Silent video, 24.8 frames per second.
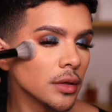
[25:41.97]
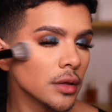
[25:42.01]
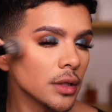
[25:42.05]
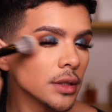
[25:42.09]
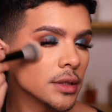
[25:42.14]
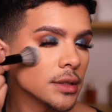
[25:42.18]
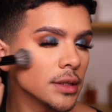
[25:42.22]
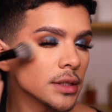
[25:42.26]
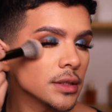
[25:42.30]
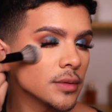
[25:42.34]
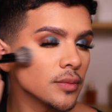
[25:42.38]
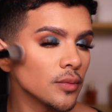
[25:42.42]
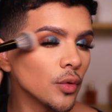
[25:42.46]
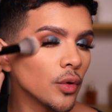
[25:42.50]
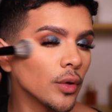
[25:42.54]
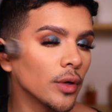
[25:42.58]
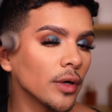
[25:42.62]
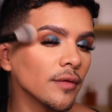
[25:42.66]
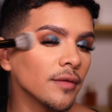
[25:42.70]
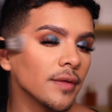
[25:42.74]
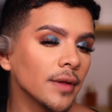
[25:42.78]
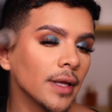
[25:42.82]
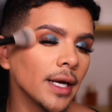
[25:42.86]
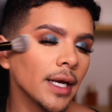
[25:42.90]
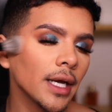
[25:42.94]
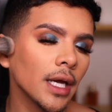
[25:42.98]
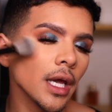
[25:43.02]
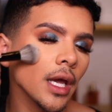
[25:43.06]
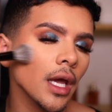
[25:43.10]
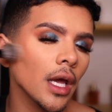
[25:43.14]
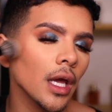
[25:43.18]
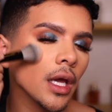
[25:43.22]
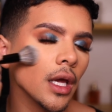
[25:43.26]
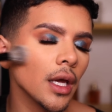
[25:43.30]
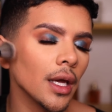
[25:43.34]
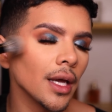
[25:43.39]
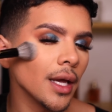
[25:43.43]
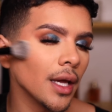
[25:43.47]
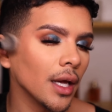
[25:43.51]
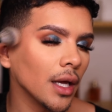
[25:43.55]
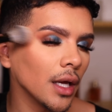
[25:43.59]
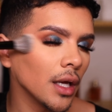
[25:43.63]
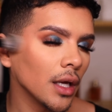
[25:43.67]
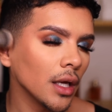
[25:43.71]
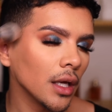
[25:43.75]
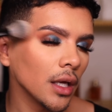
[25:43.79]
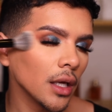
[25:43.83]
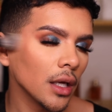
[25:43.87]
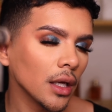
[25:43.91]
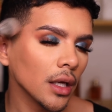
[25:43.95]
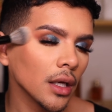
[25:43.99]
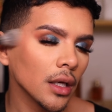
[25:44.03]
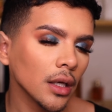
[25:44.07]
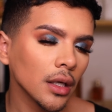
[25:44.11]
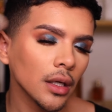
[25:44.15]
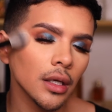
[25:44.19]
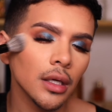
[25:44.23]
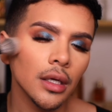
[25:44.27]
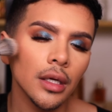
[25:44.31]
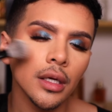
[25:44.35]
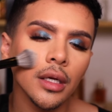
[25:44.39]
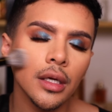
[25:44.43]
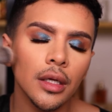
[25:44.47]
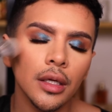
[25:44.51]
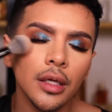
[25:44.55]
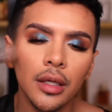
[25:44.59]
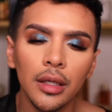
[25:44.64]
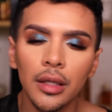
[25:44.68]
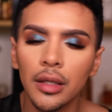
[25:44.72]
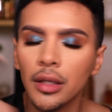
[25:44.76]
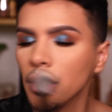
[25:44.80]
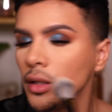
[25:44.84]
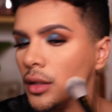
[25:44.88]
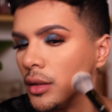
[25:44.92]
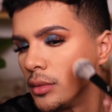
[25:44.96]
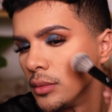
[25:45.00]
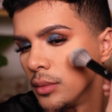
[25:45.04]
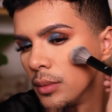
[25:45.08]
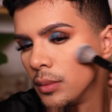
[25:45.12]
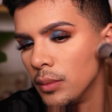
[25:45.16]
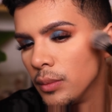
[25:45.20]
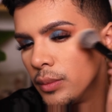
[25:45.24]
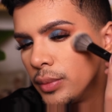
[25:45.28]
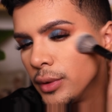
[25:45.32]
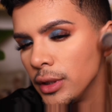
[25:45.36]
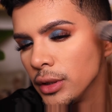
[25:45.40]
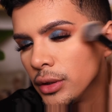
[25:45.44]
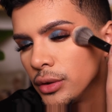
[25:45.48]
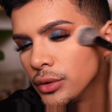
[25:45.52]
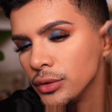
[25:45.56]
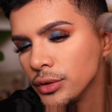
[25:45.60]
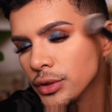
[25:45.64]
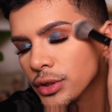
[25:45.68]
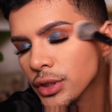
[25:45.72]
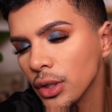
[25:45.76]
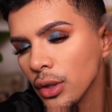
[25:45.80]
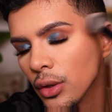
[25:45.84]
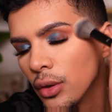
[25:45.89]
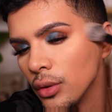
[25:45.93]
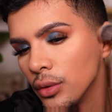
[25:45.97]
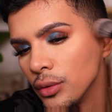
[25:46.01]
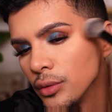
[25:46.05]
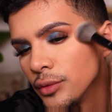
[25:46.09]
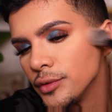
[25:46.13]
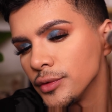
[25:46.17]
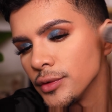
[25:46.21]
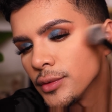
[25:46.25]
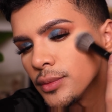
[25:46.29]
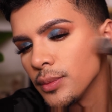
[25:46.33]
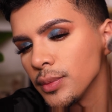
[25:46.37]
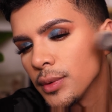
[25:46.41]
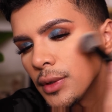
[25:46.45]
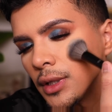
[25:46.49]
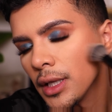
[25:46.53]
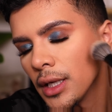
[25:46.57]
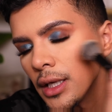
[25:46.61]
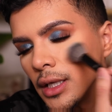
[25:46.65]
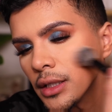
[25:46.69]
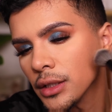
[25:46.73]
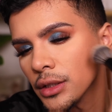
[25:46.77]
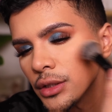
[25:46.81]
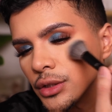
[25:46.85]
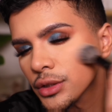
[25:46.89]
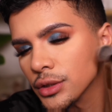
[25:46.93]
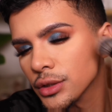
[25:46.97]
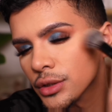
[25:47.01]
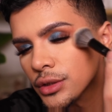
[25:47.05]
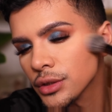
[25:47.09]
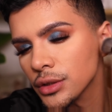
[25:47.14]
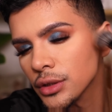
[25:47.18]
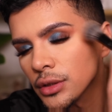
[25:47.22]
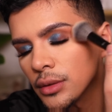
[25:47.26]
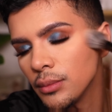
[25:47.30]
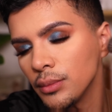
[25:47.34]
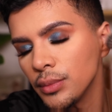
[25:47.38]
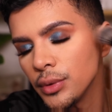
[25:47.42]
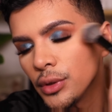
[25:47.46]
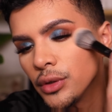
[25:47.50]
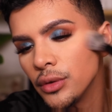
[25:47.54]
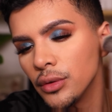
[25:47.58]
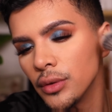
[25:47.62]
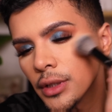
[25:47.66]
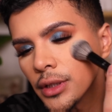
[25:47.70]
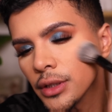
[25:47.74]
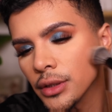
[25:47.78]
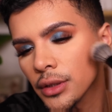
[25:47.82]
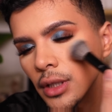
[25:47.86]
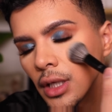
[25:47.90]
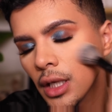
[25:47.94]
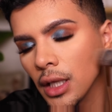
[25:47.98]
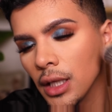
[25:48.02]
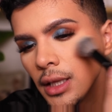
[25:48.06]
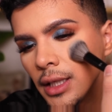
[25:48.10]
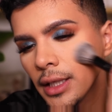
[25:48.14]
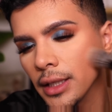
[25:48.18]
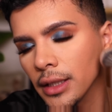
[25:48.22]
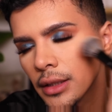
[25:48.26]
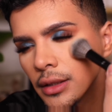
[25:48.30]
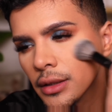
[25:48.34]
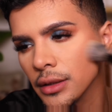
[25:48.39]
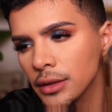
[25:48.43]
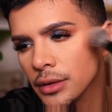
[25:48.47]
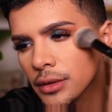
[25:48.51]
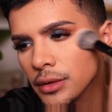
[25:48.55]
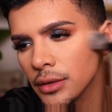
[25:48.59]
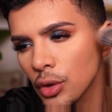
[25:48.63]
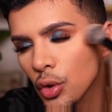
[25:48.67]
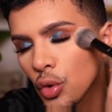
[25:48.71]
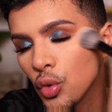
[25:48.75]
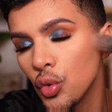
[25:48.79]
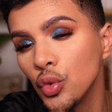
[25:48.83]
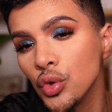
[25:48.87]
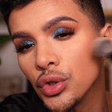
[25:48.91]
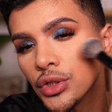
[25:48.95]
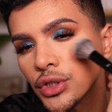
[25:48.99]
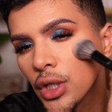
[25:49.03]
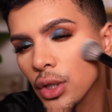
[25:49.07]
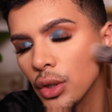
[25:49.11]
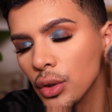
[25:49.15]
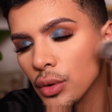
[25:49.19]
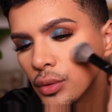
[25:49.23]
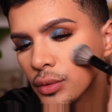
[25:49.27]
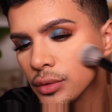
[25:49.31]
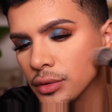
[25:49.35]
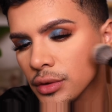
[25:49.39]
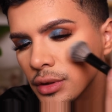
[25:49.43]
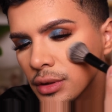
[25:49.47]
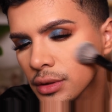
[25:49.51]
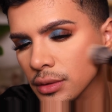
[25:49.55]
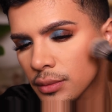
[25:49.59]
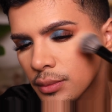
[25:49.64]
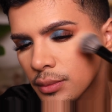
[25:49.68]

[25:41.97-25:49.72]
This is more of like a blue toned blush, blue and uh, like a cool toned